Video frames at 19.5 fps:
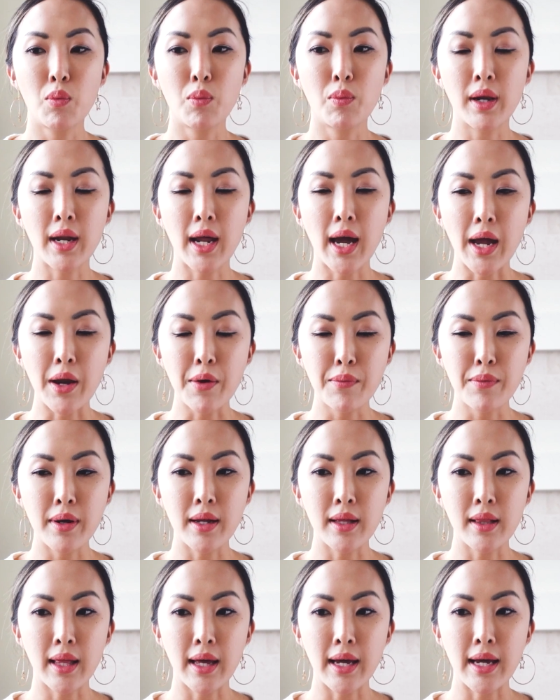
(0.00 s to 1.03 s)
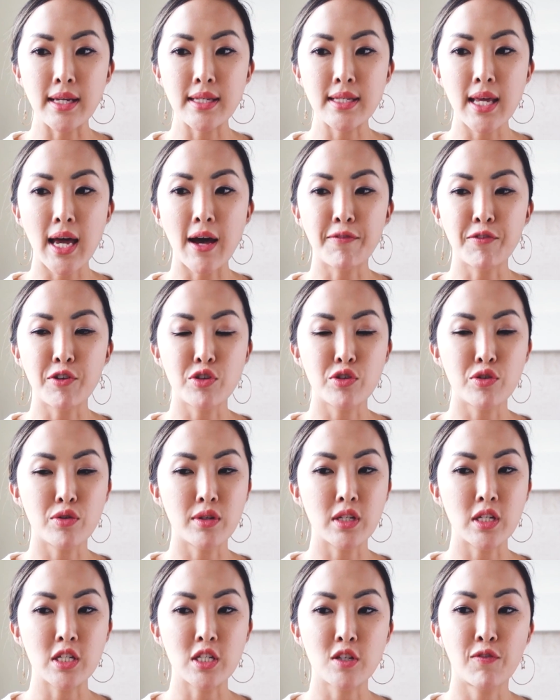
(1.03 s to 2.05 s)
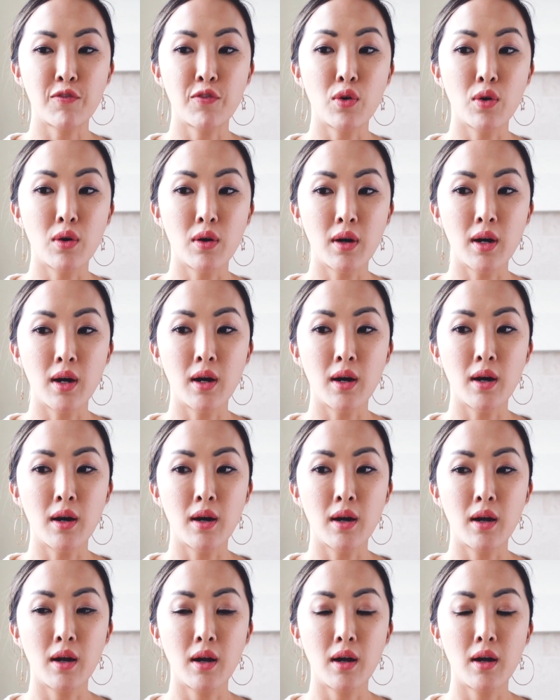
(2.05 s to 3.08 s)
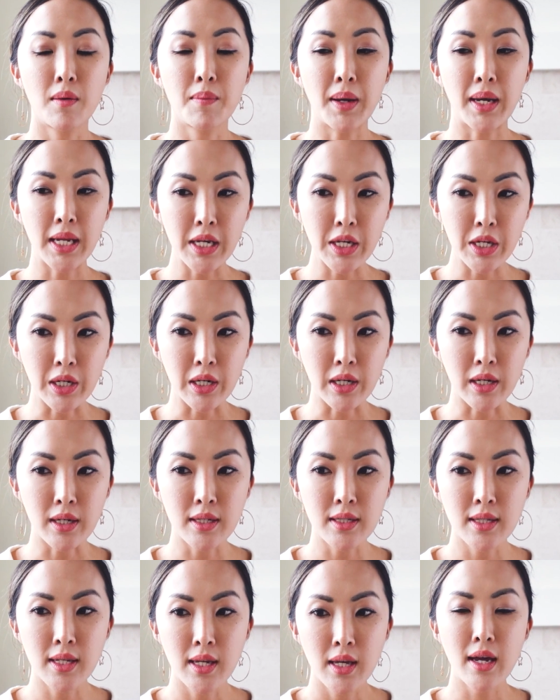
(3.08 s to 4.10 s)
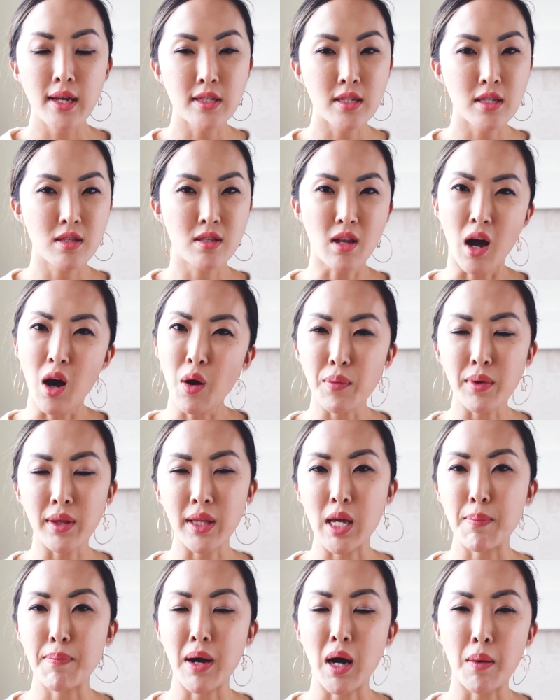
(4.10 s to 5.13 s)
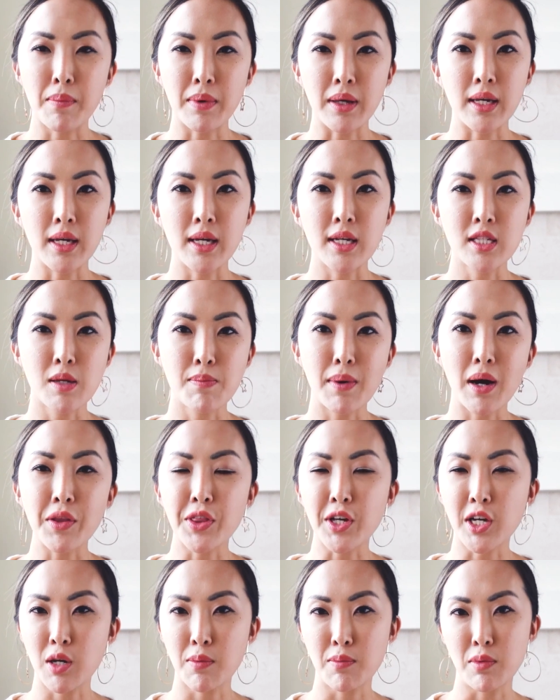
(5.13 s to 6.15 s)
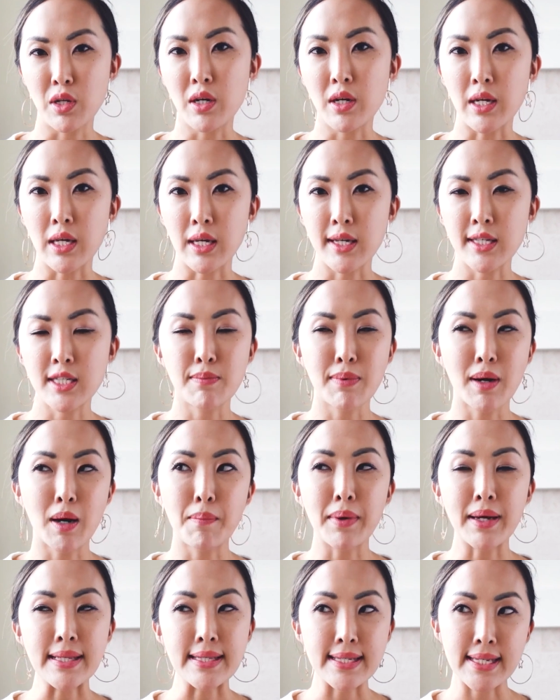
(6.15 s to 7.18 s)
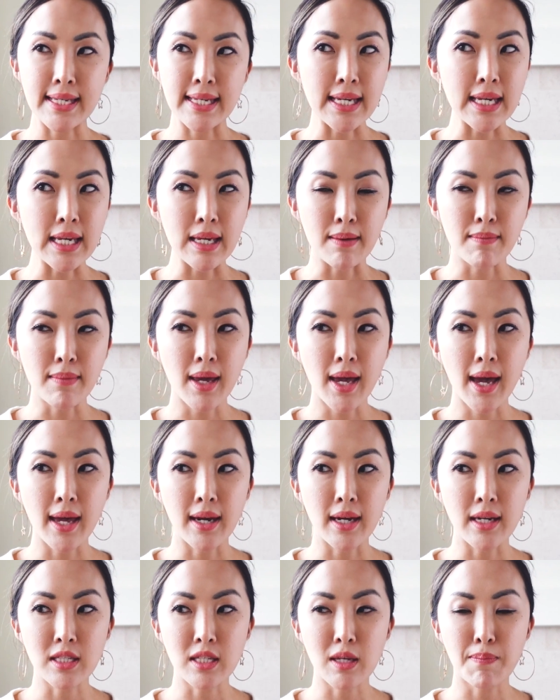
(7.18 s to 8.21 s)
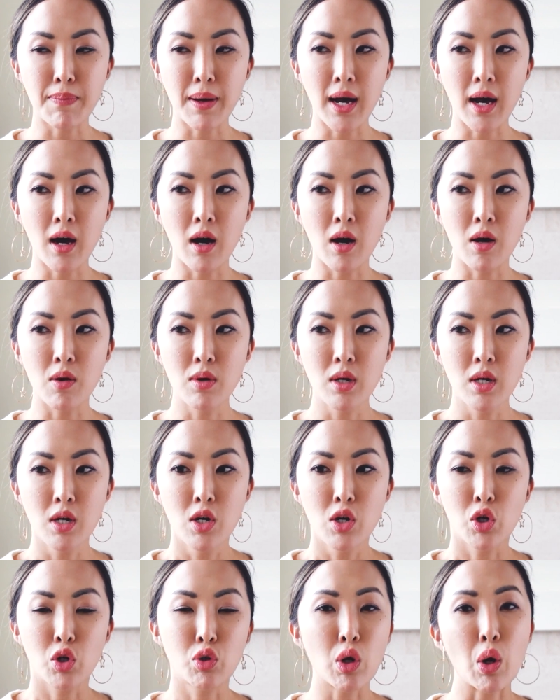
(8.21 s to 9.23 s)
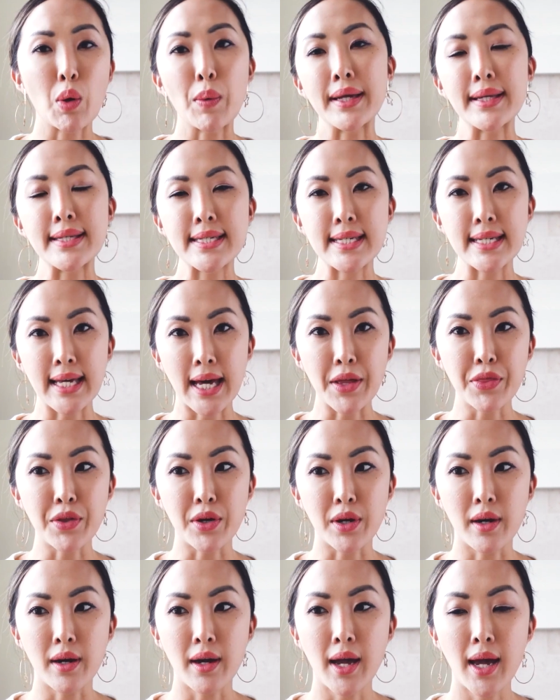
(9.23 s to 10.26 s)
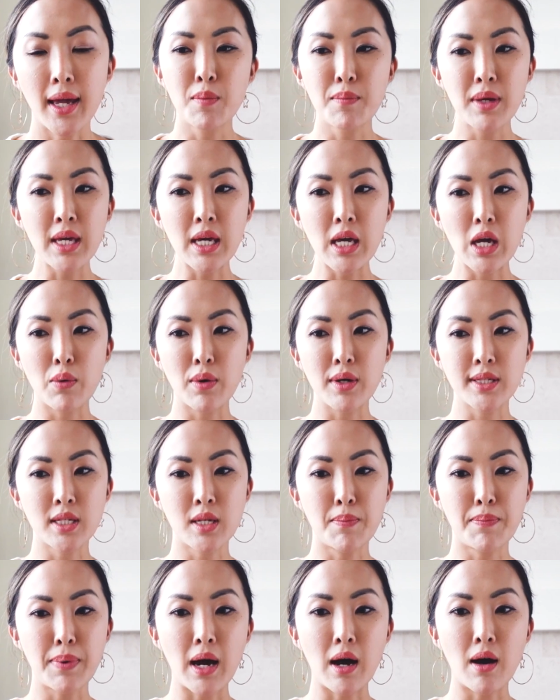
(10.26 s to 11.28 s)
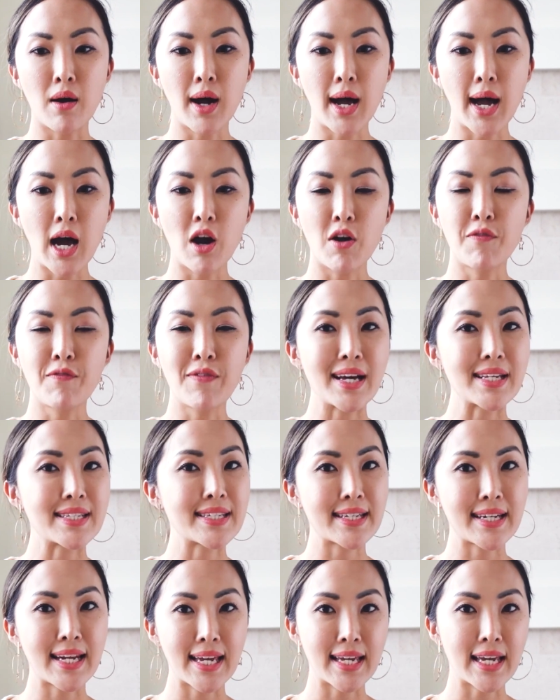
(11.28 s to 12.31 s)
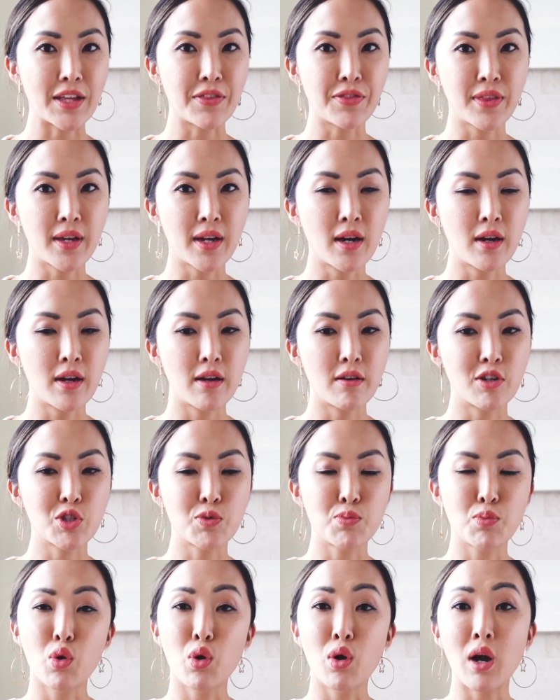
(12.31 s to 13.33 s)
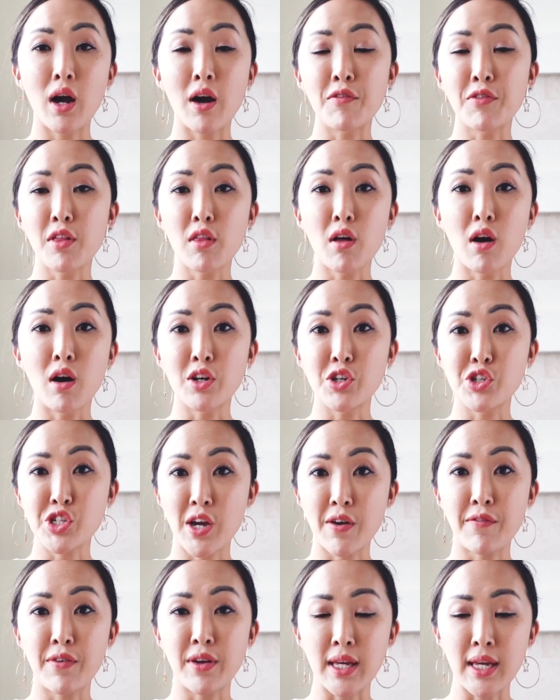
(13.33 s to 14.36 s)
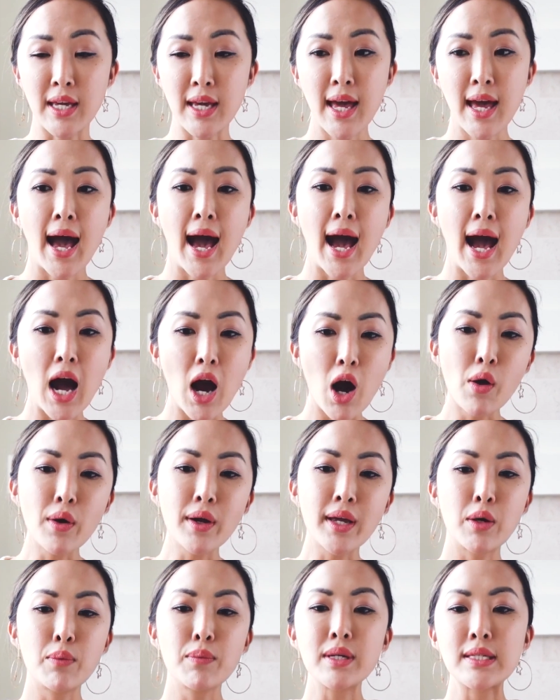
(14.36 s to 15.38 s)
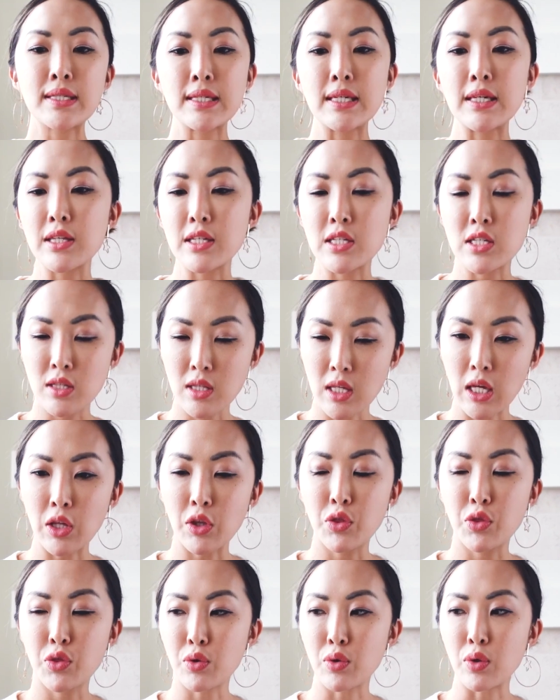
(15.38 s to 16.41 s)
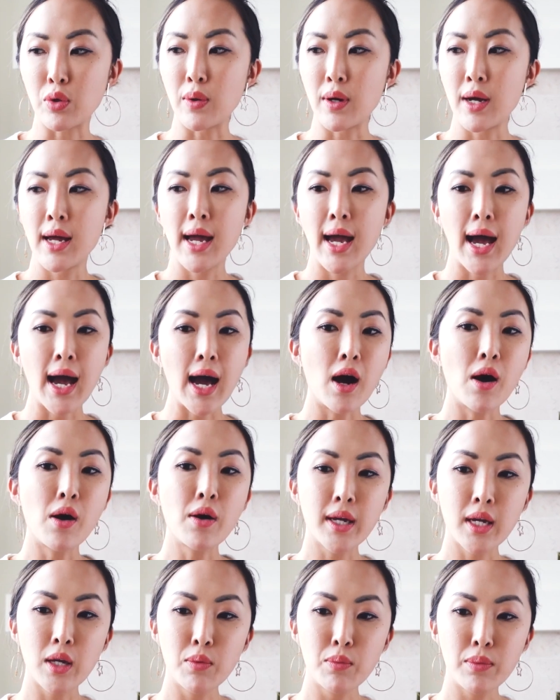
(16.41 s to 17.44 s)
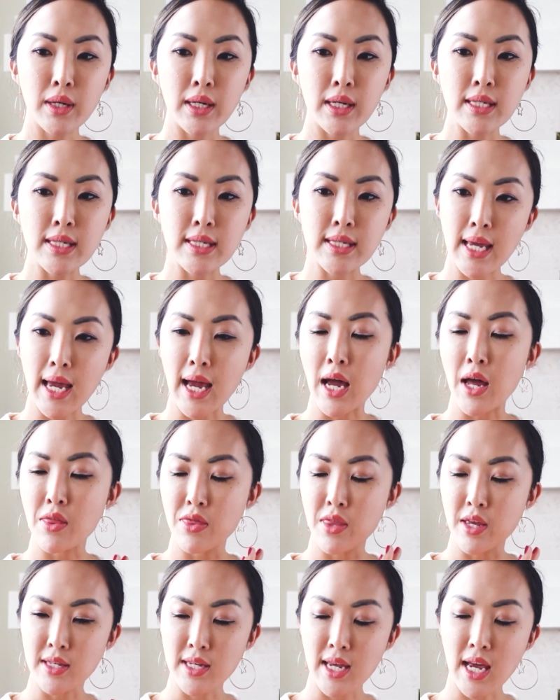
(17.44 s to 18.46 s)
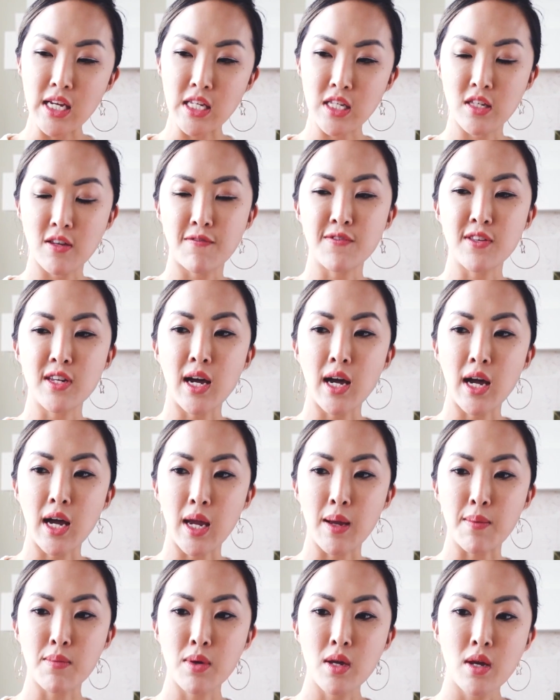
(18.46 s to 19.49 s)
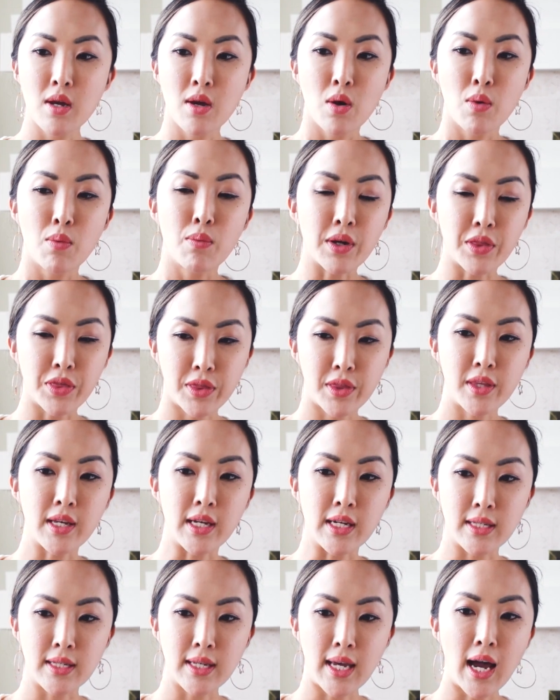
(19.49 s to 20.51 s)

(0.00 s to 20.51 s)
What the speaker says: What I realized after doing this for many years, it's not really about me. It's about the community, it's about my team, and it's about growing together. For me, it wasn't about how fast can I get there, it was more of the longevity. How can we see this thing through? How can we stand the test of time with this?